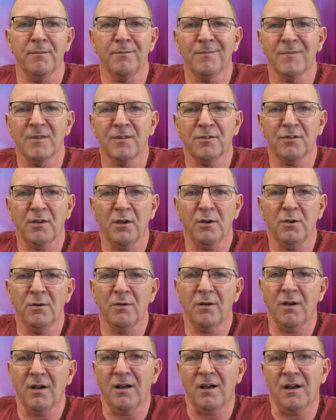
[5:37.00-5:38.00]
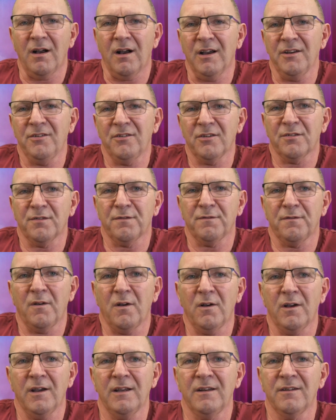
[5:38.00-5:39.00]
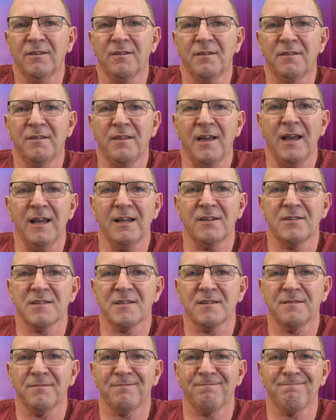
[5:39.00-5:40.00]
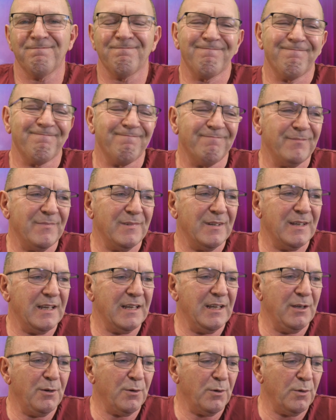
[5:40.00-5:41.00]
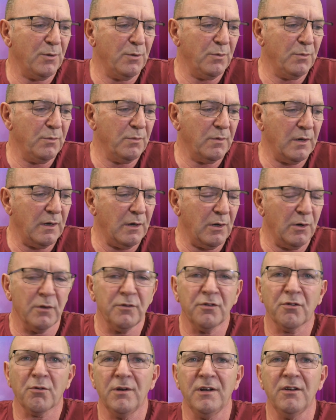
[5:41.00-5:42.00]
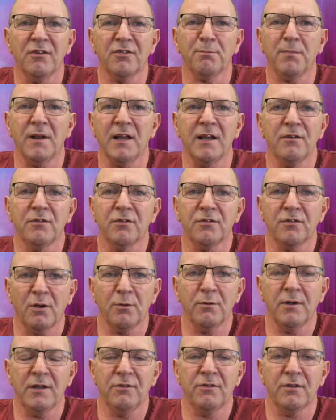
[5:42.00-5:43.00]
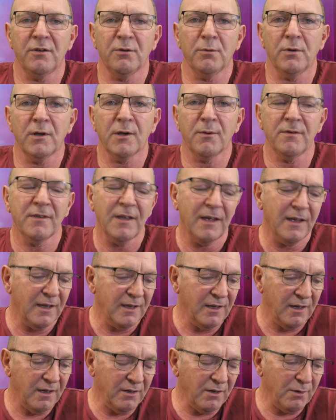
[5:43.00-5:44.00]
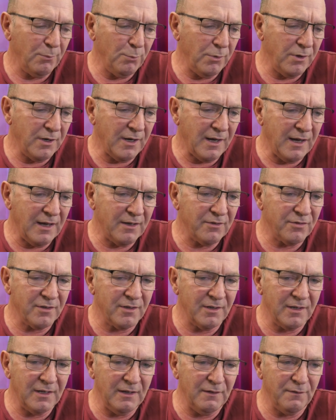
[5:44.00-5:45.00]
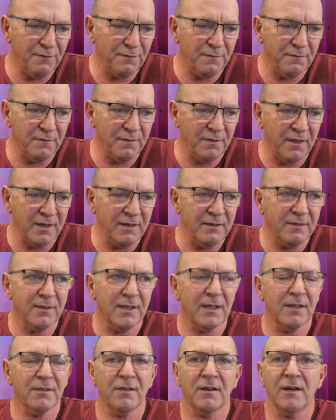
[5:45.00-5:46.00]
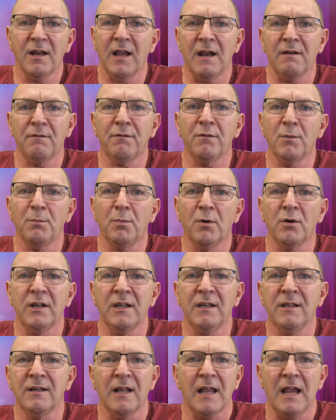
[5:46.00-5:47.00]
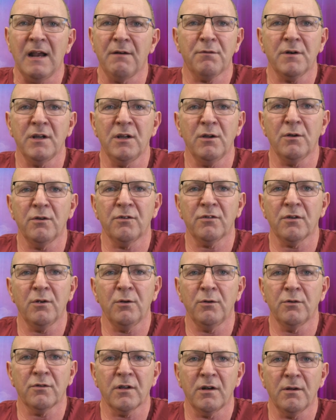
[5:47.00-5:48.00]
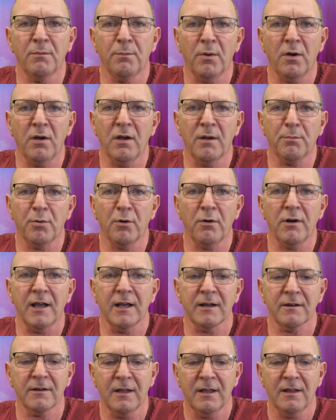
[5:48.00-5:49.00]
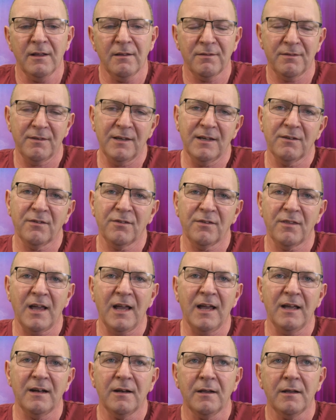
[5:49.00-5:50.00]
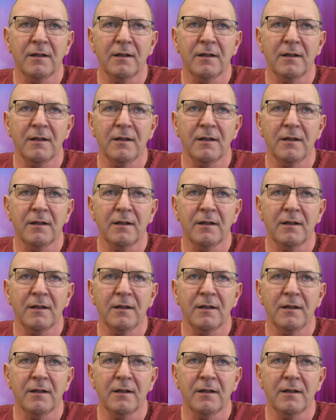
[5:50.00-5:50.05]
So I just find that, an on-screen display is so easy to work with. And I would ask if they think that every user who's going to buy a product thinks that